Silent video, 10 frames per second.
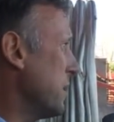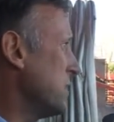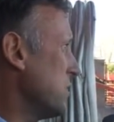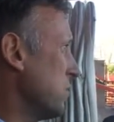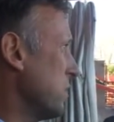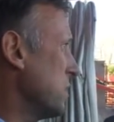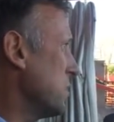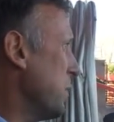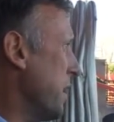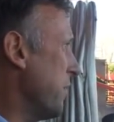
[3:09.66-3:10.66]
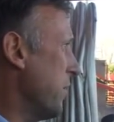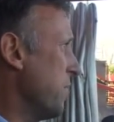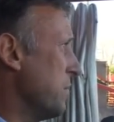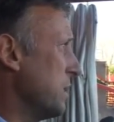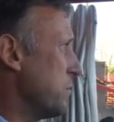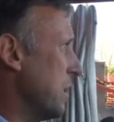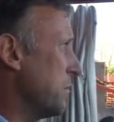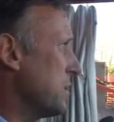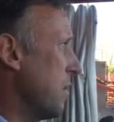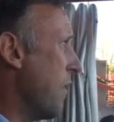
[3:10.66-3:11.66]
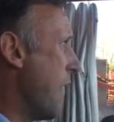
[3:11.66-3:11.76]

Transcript: chances, all in the space of 5 minutes, perhaps.